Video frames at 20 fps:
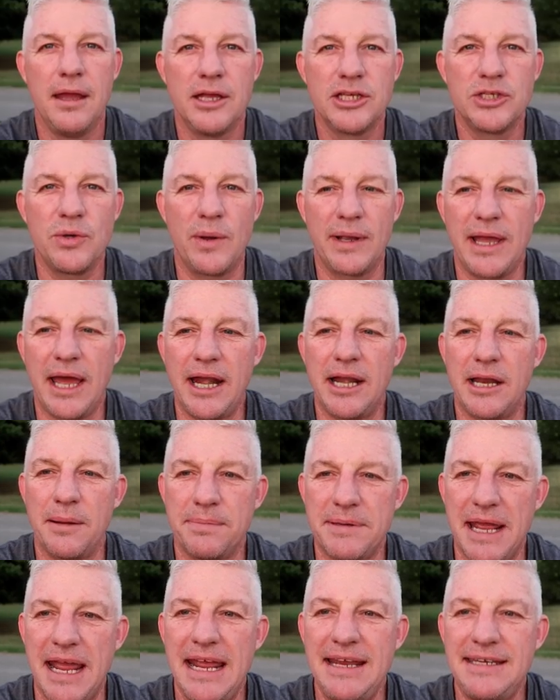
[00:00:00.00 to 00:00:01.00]
So I got it
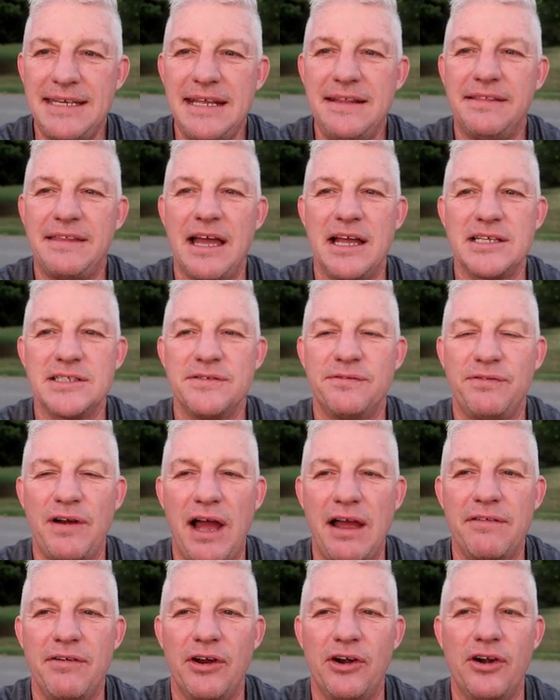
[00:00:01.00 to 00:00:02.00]
up to eighteen thousand
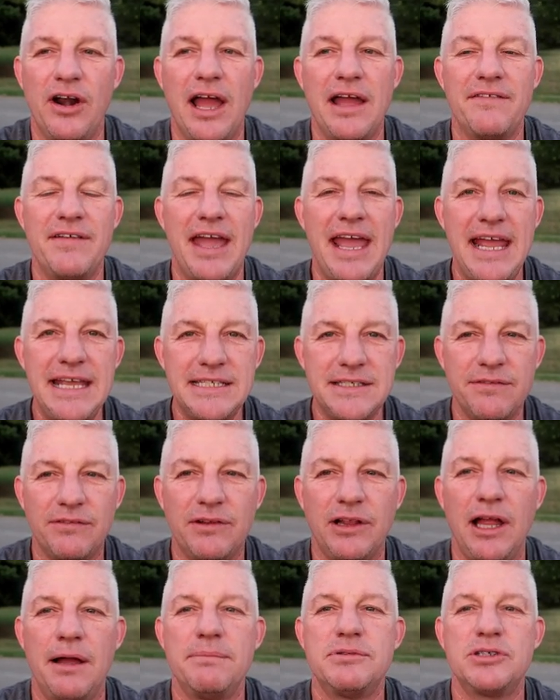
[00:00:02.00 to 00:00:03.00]
five hundred. I have ace of
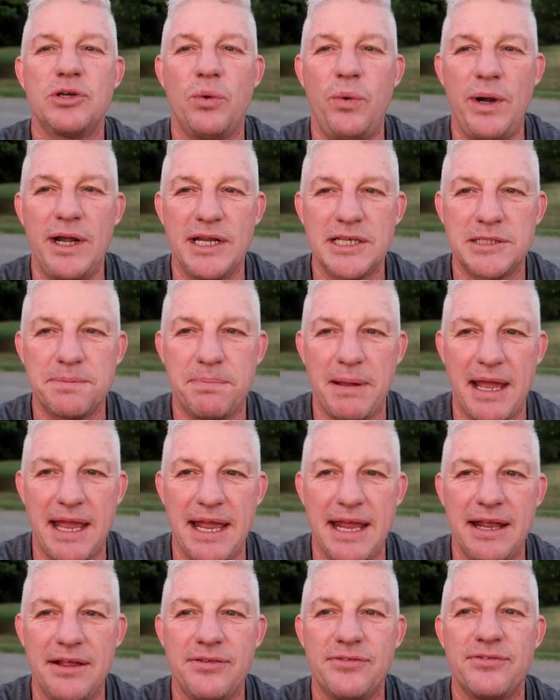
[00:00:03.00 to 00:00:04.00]
clubs, queen of
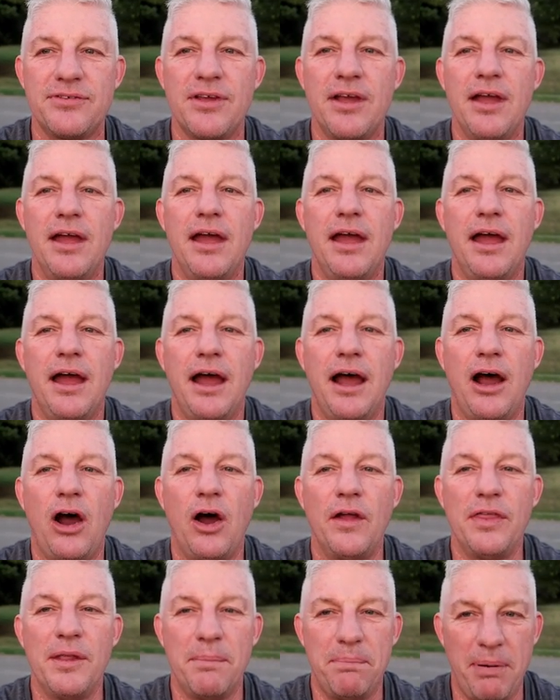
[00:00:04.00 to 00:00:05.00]
spades
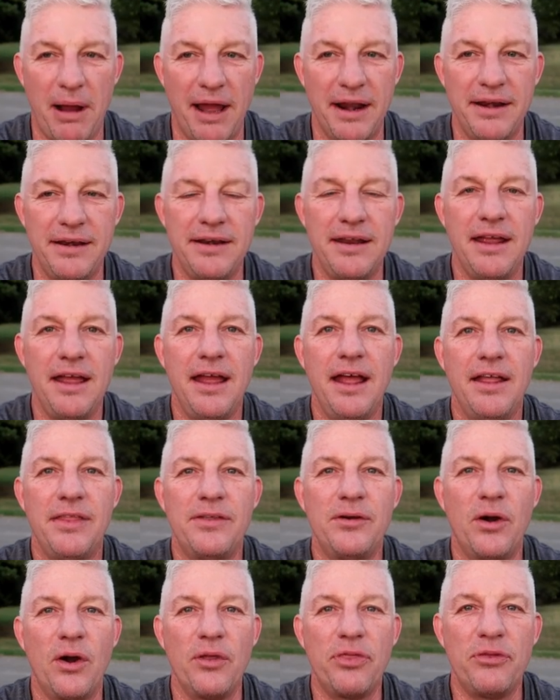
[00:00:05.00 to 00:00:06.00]
on the button.
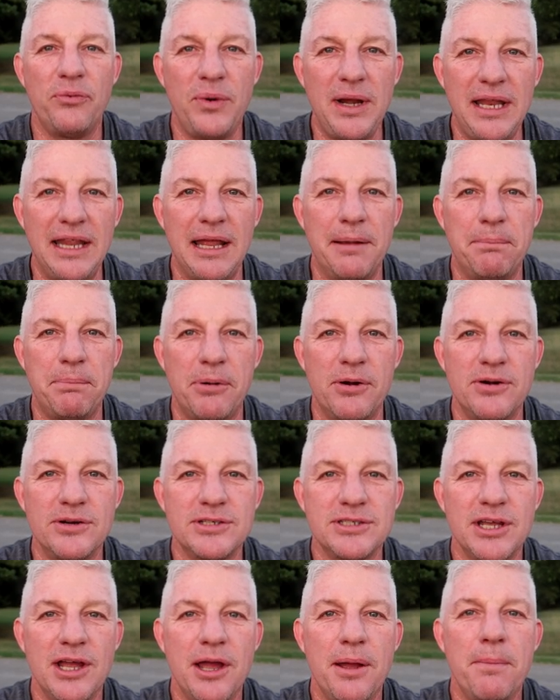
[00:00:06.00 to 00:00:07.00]
There are three
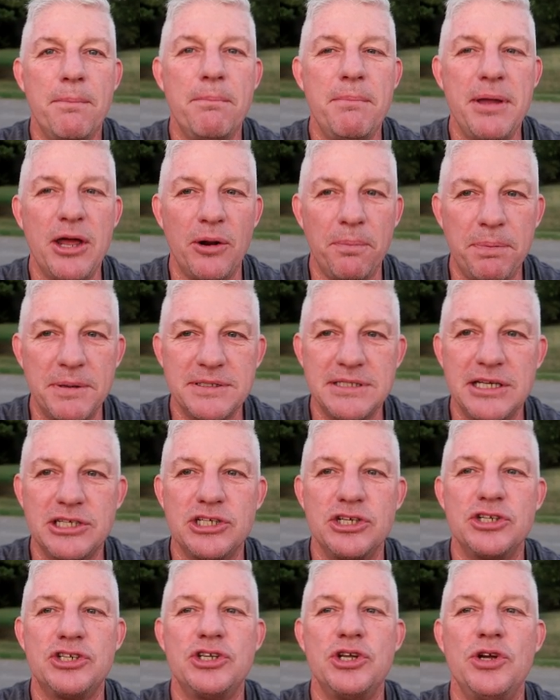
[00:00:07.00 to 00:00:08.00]
limpers. Middle
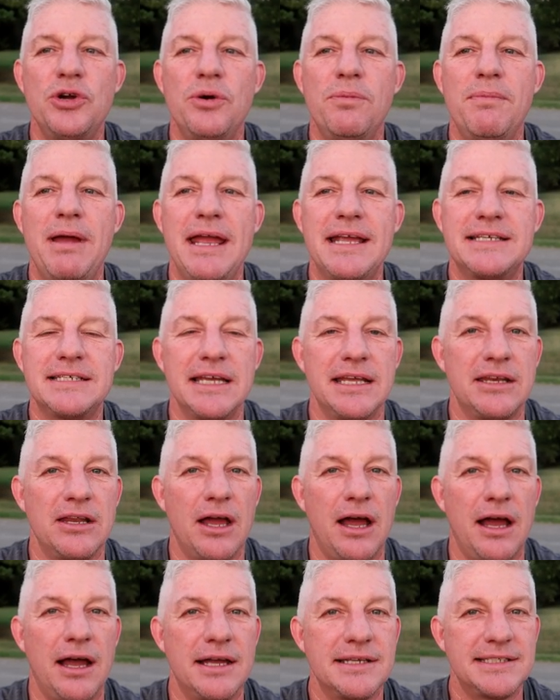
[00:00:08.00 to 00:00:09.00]
position two makes it
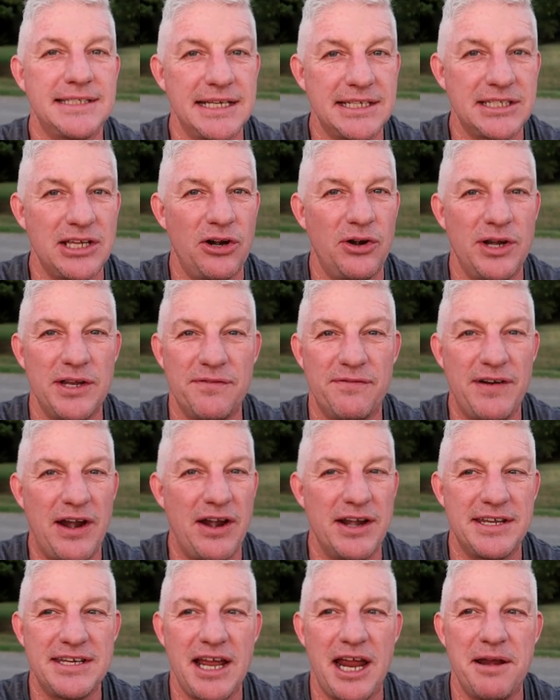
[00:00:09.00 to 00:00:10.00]
uh, six hundred. He's a
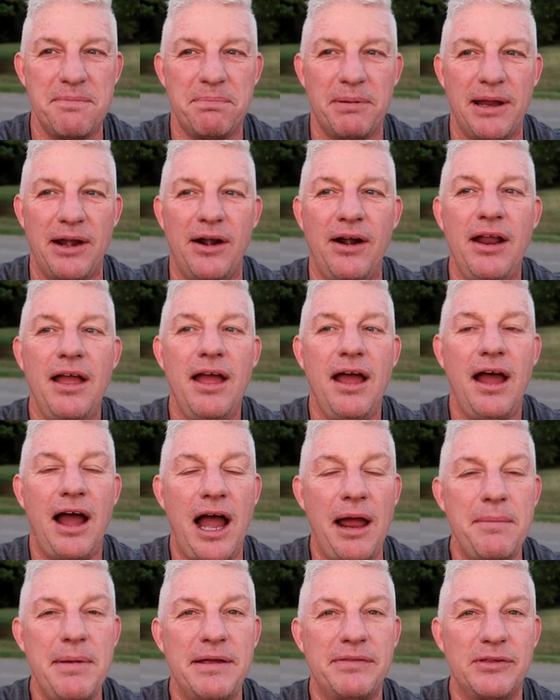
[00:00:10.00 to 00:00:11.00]
very tight player.
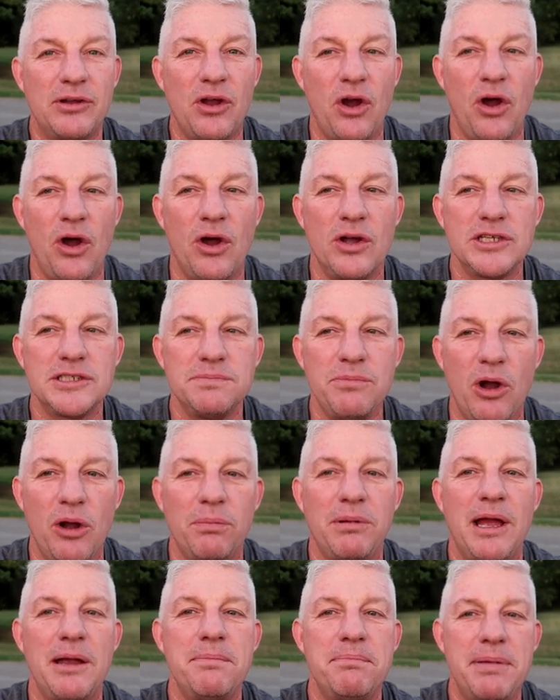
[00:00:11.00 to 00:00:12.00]
I make the call. Small
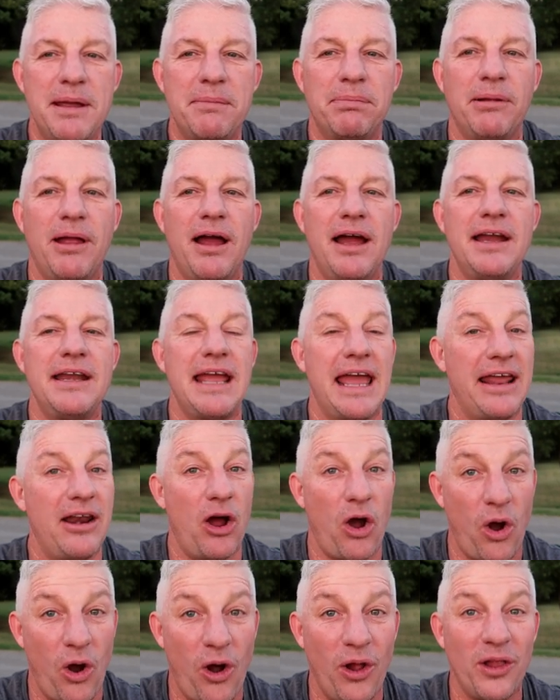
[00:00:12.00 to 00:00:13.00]
blind, big blind, and
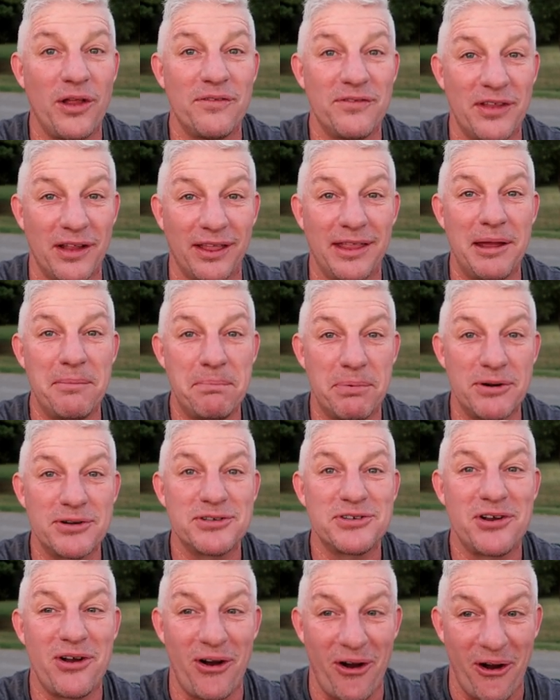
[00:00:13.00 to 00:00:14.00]
all of the
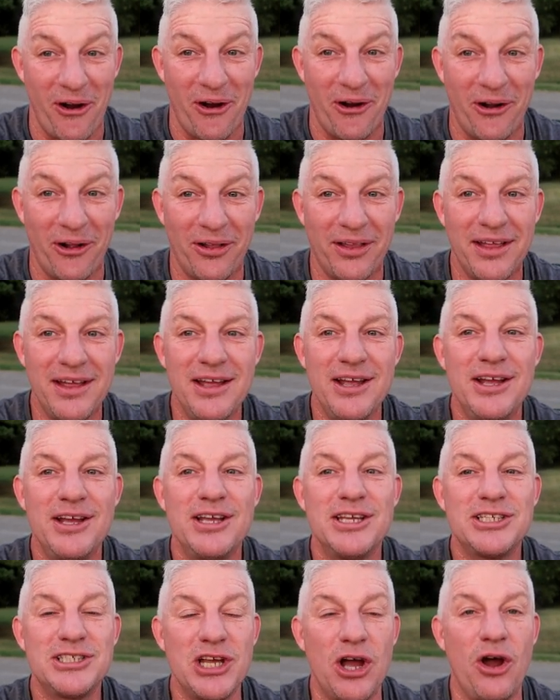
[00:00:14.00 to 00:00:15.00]
limpers call.
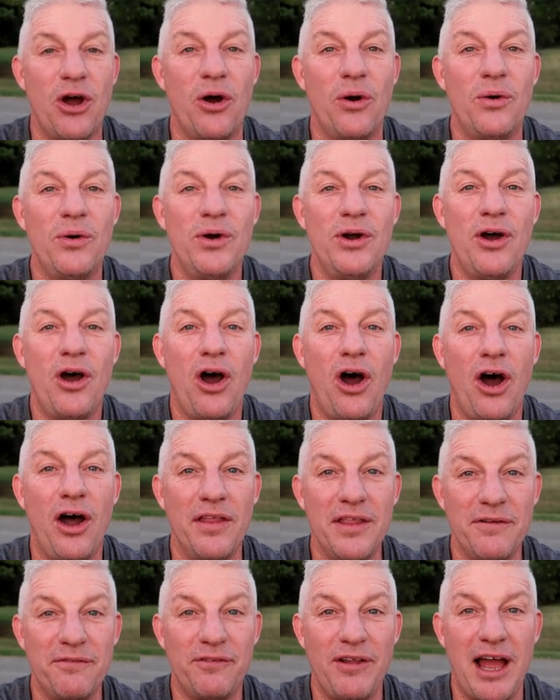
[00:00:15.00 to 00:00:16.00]
So
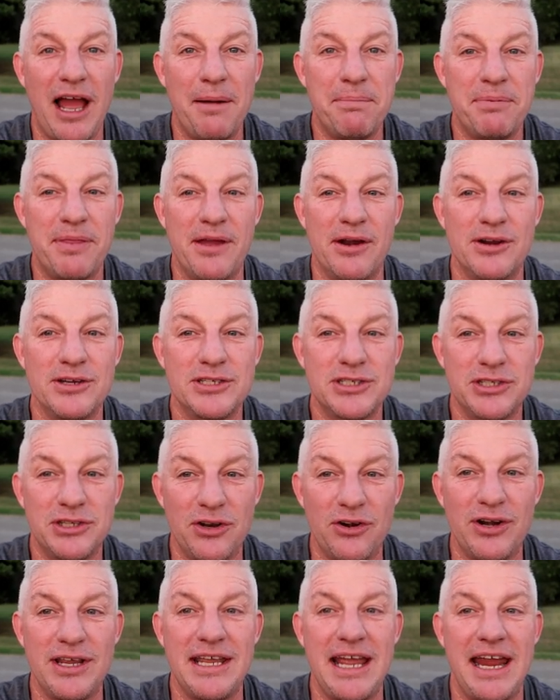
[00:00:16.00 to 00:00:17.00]
on the flop, there's
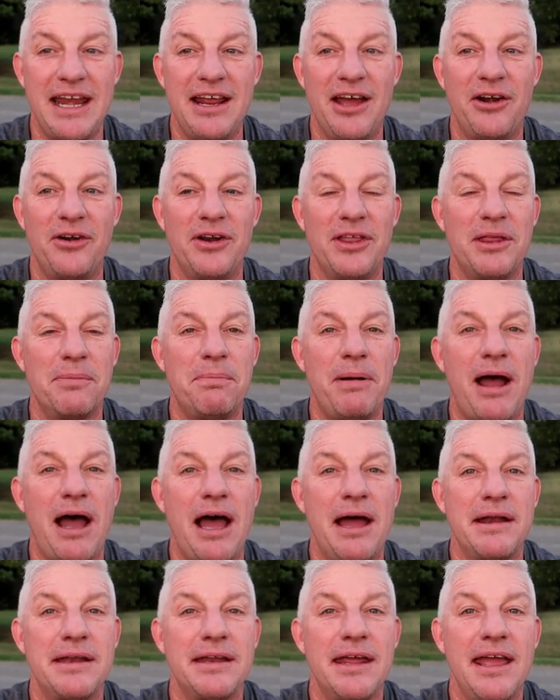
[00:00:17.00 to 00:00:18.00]
thirty-eight hundred in the
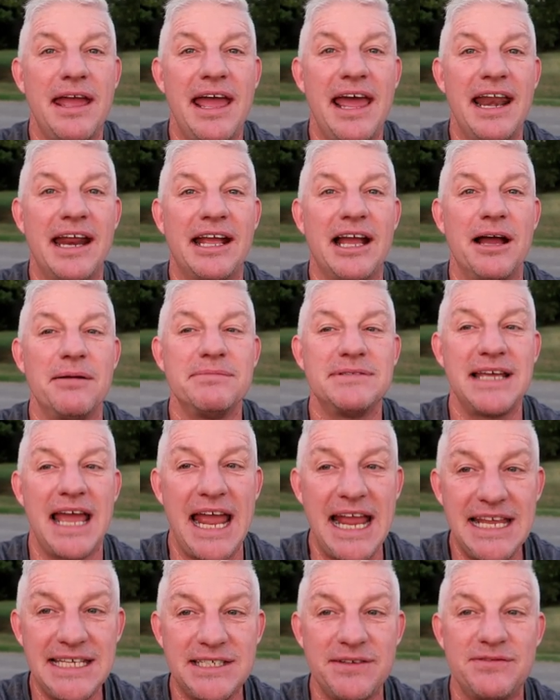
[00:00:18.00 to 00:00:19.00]
pot, and it comes
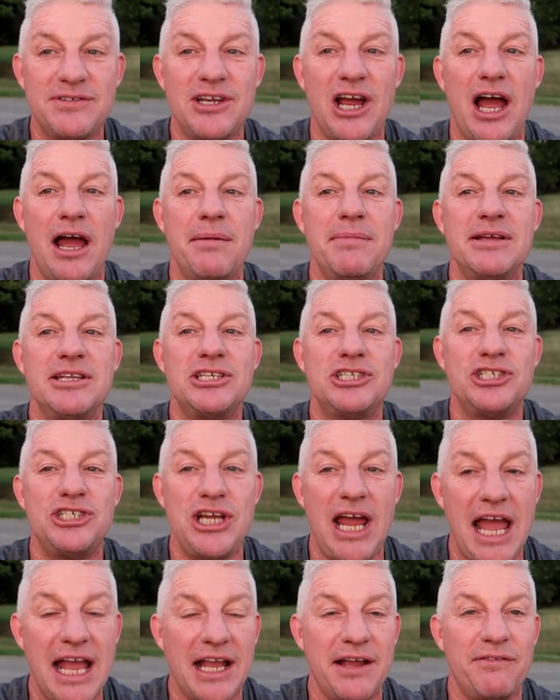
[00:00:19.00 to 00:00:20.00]
ace of diamonds,
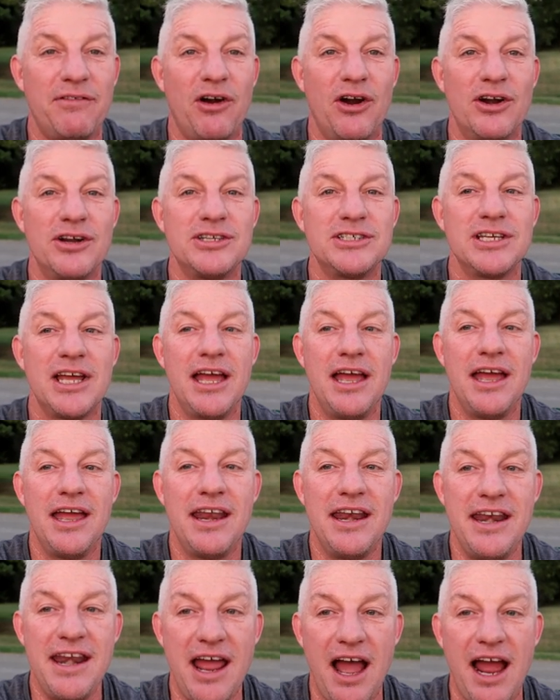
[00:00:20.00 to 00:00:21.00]
jack of hearts,
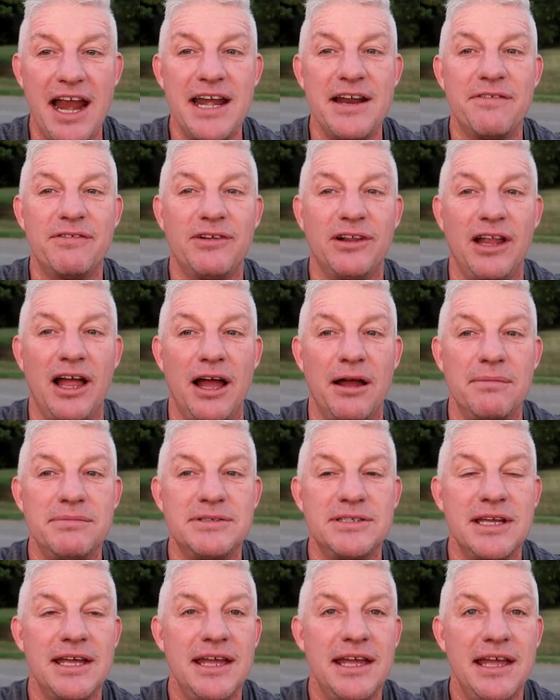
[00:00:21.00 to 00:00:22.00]
nine of
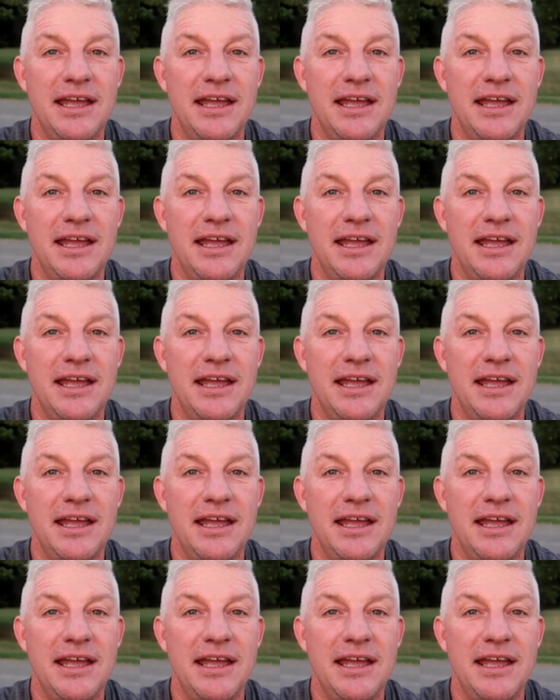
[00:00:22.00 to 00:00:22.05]
clubs.